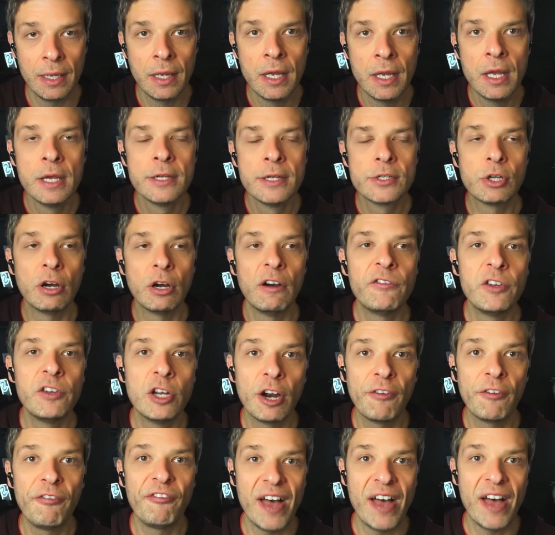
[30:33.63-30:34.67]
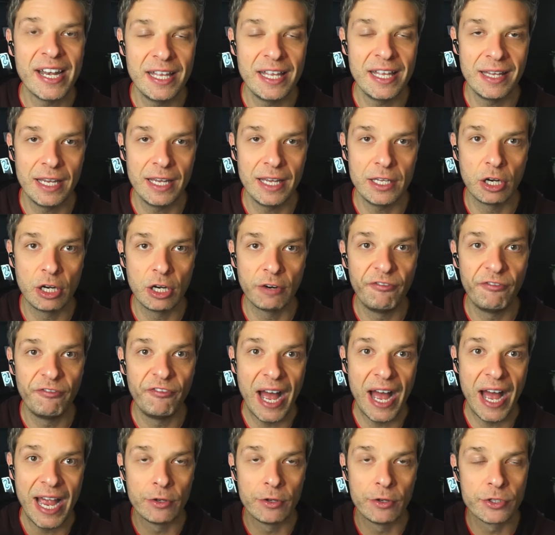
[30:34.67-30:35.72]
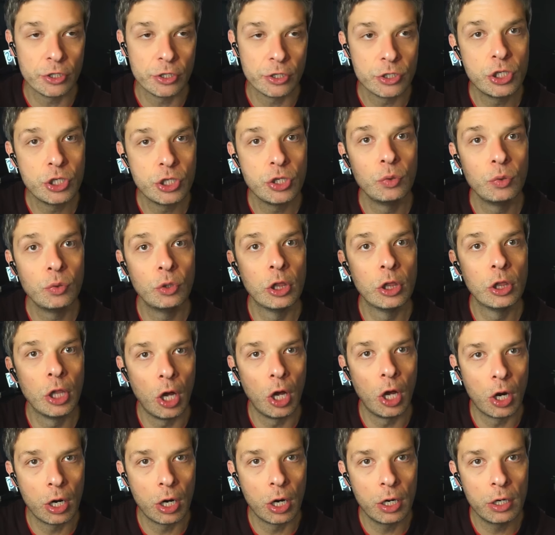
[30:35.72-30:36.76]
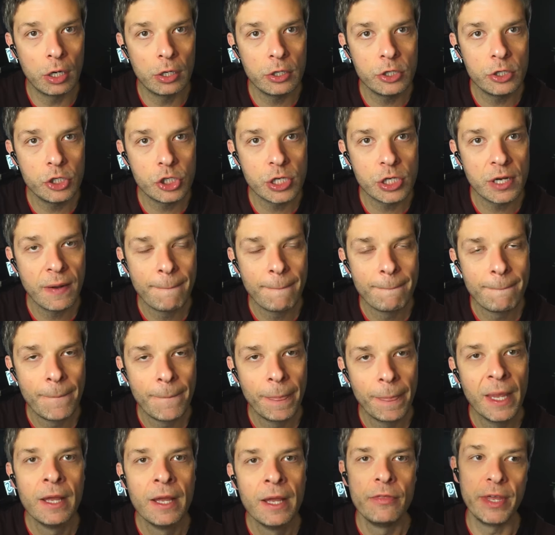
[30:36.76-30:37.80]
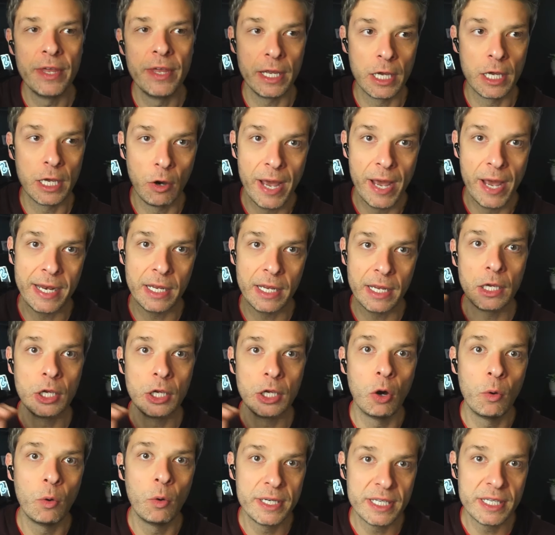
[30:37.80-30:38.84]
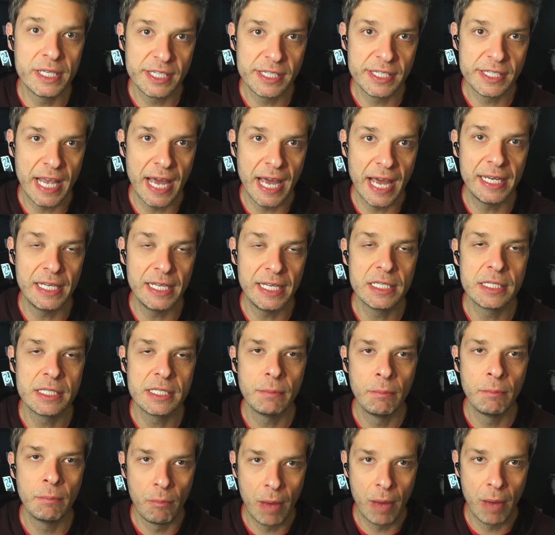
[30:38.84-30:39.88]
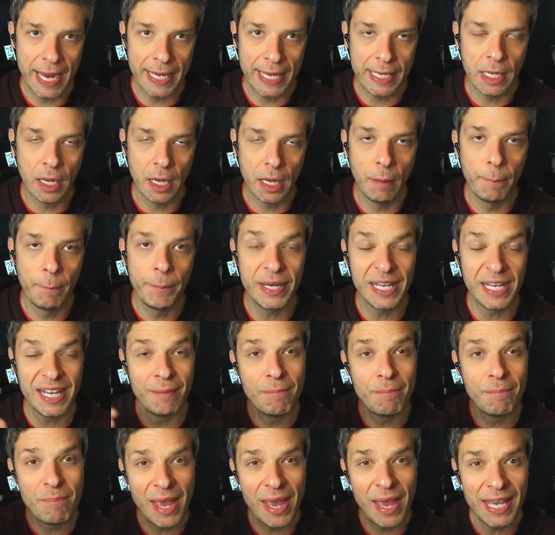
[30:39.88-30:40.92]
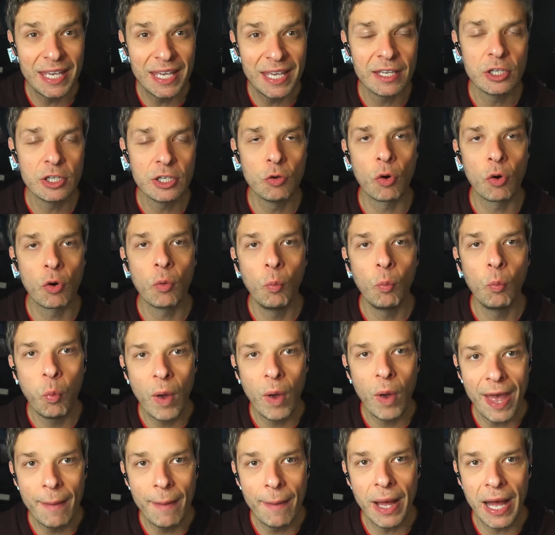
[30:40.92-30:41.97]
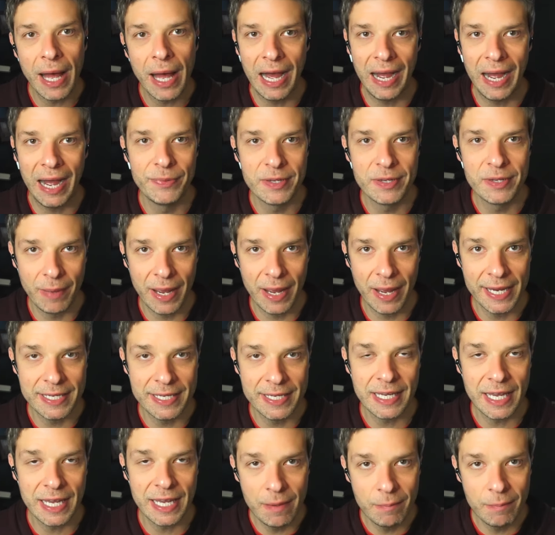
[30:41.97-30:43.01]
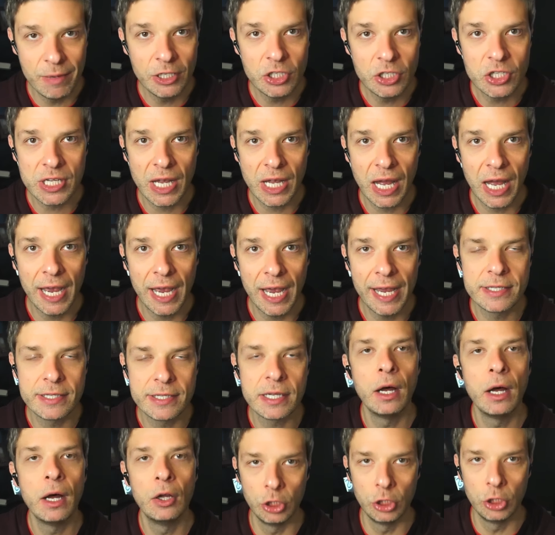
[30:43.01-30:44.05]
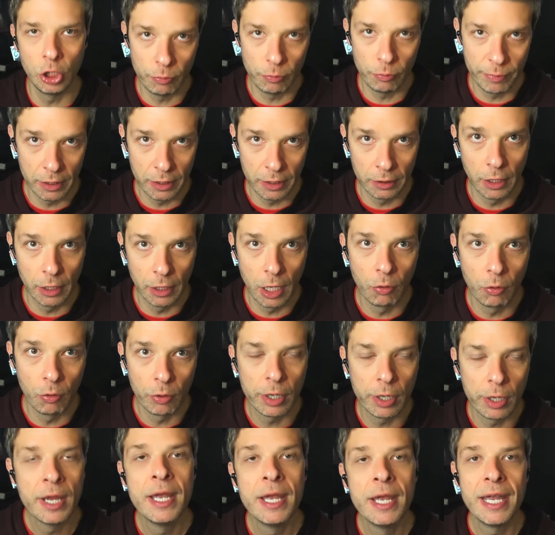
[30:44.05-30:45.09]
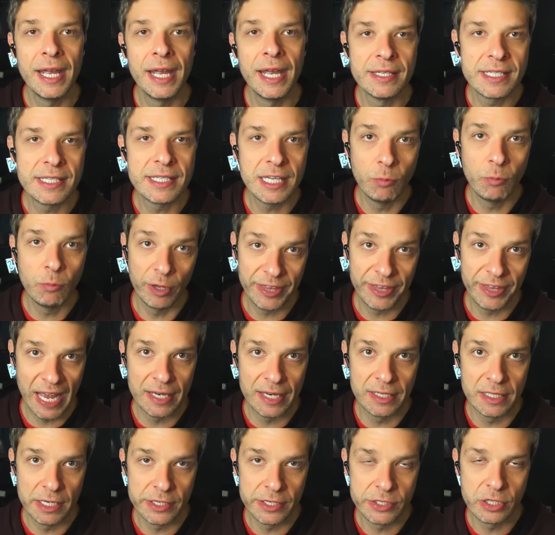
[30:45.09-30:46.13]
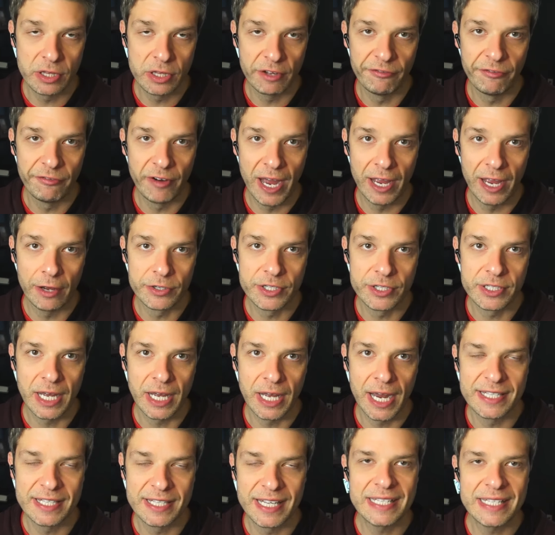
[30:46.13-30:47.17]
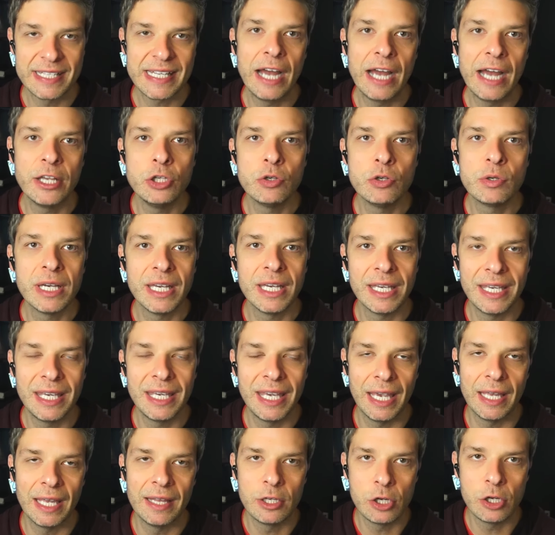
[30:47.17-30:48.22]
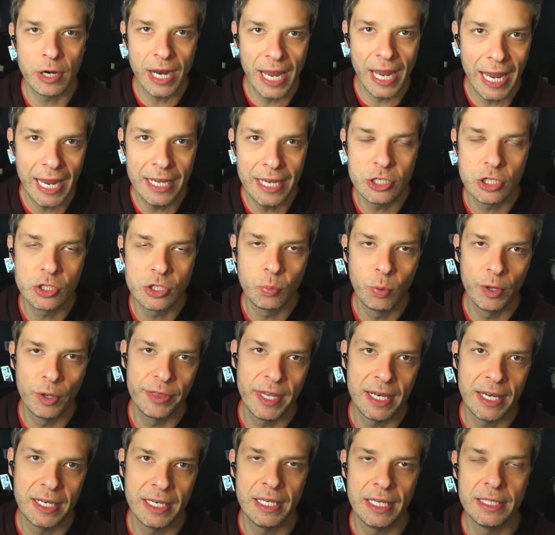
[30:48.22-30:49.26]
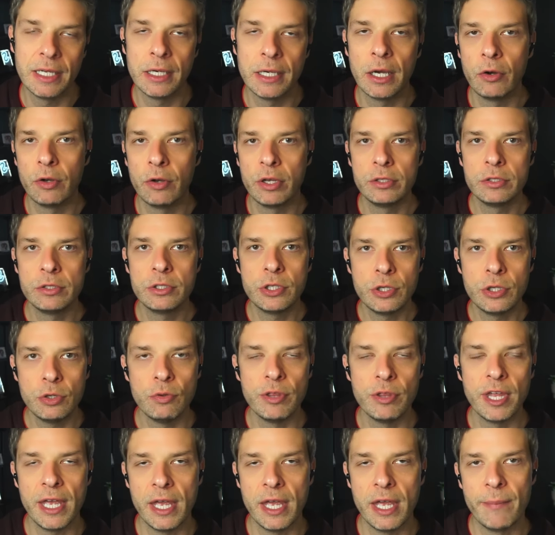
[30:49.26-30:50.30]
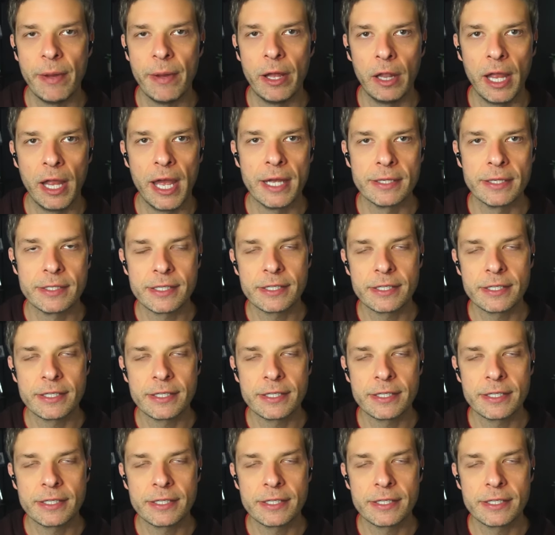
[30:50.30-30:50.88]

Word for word: So if you're finding that your files are too large, then go ahead and go into settings, my company, and make your web optimized image size a little bit lower and see what that does to the file size. That's how you can get your agents what they need to go to the MLS.